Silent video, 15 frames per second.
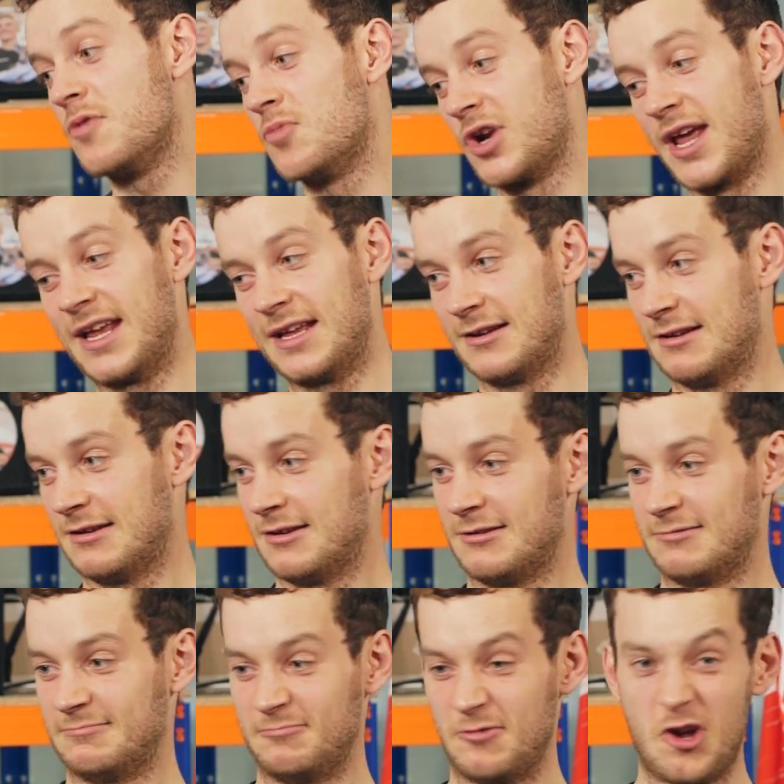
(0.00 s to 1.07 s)
own money,
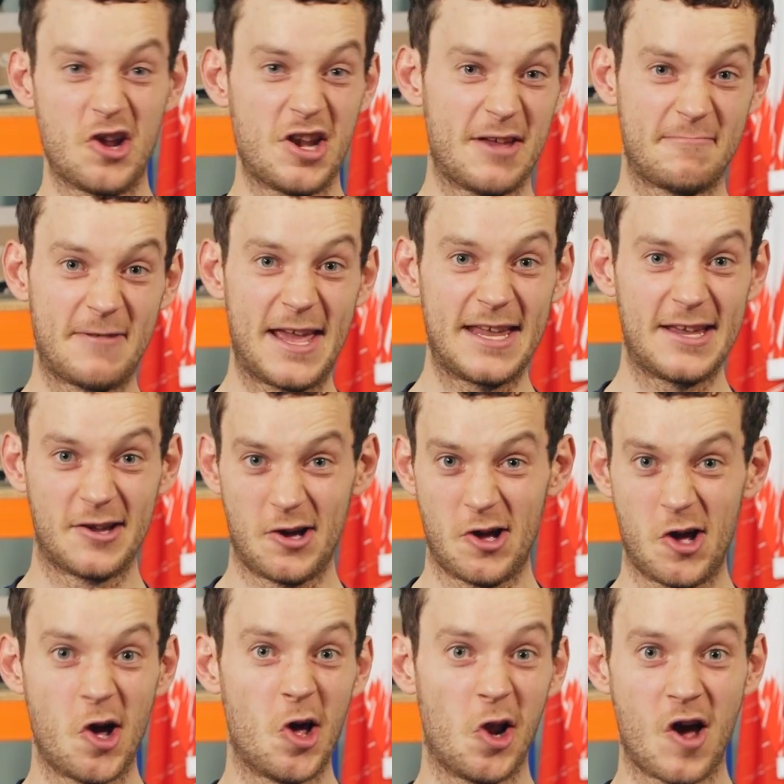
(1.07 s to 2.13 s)
and it'd be
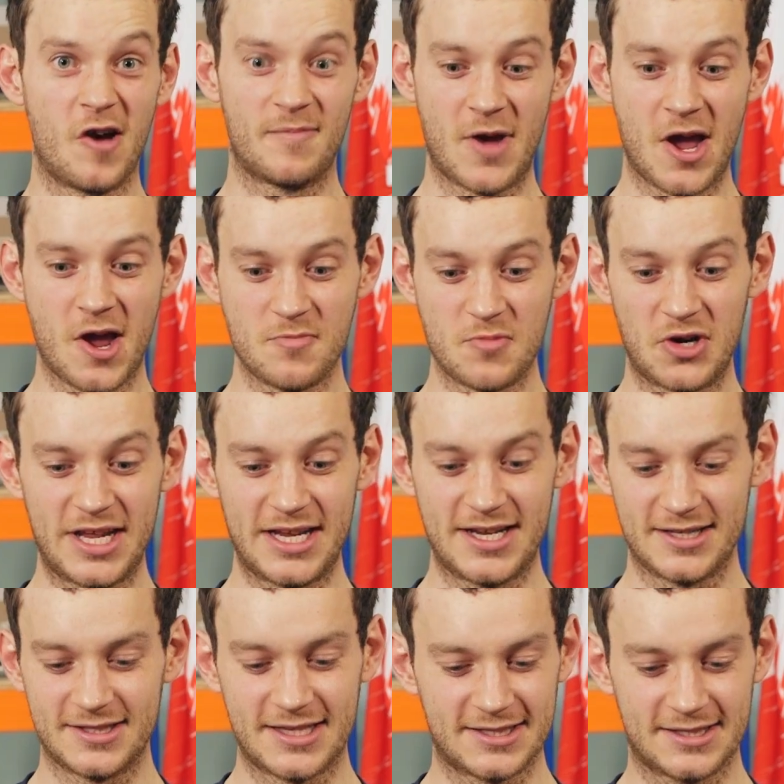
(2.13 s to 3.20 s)
a lot of my own money
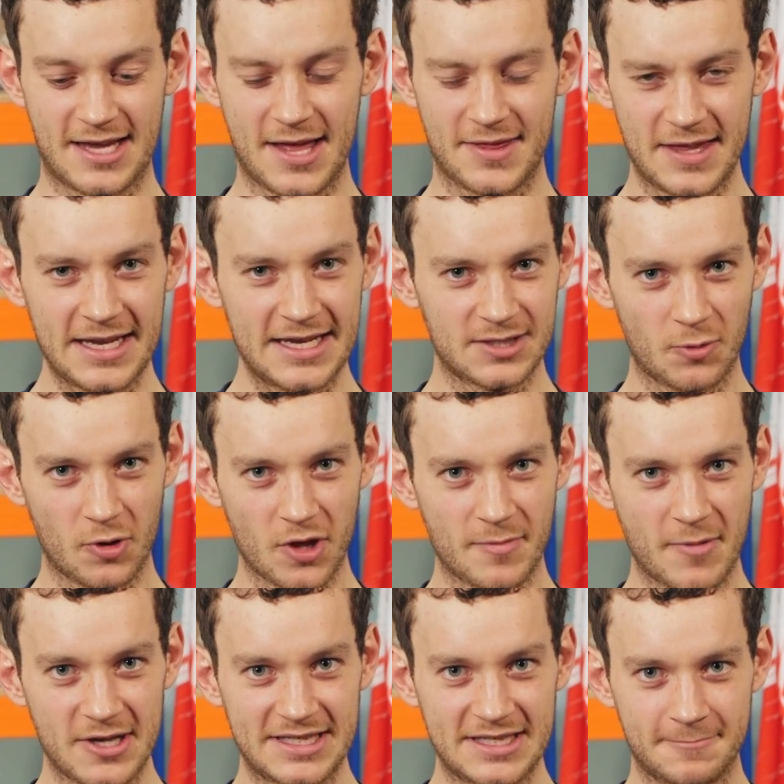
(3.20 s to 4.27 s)
because I think it's one of the
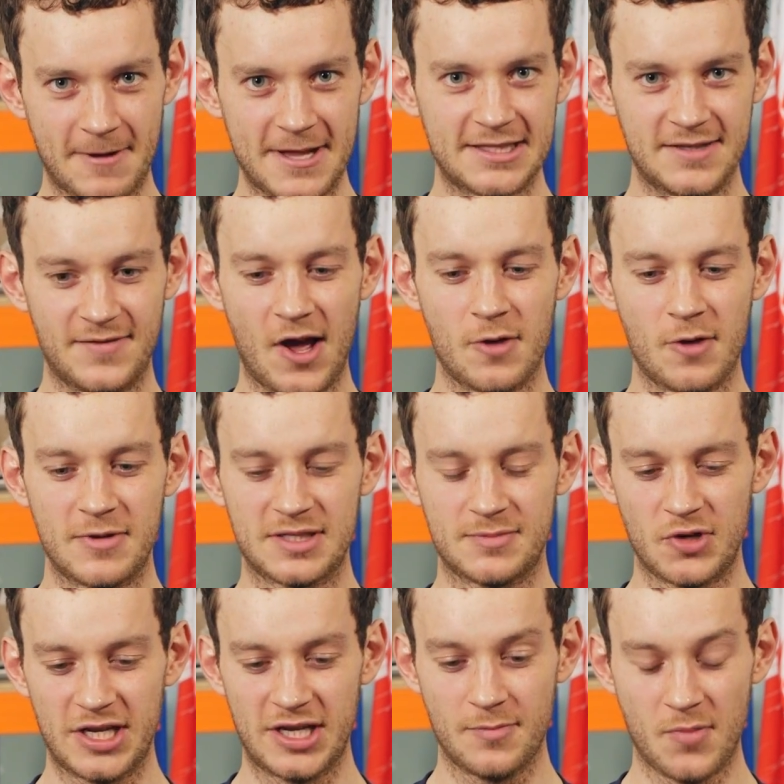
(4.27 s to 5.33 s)
most expensive helmets
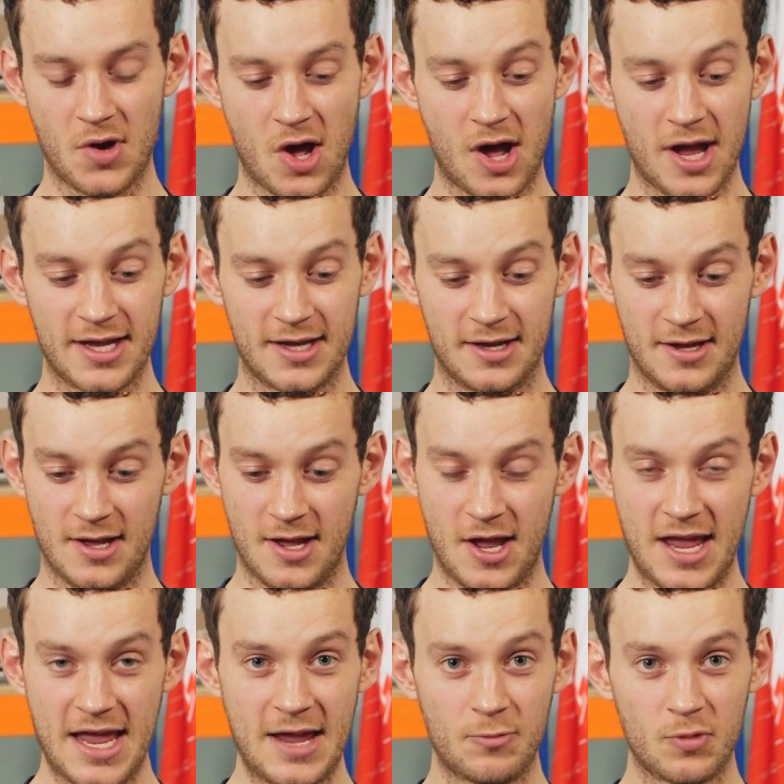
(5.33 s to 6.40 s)
money can buy,
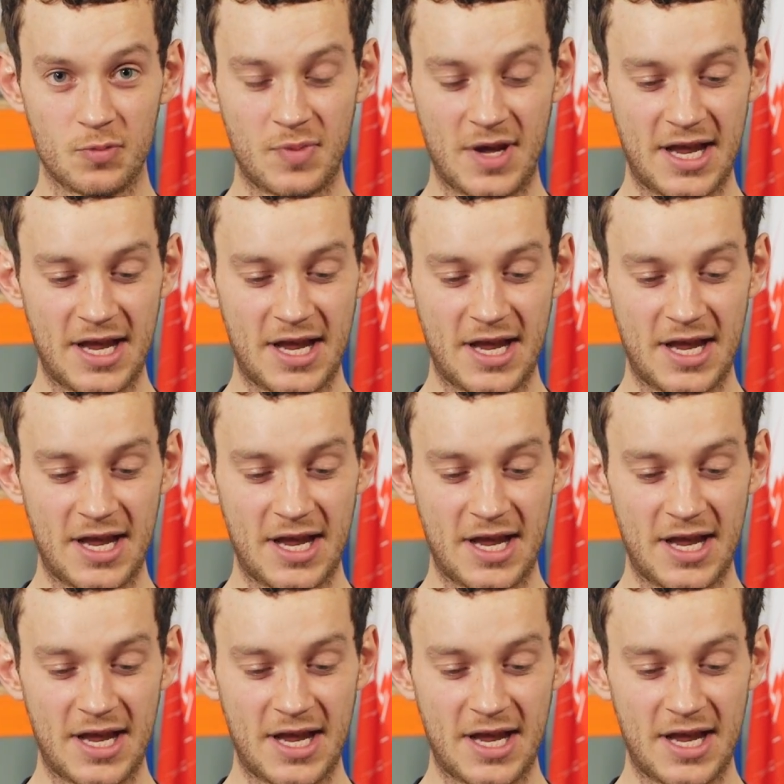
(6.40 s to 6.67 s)
it would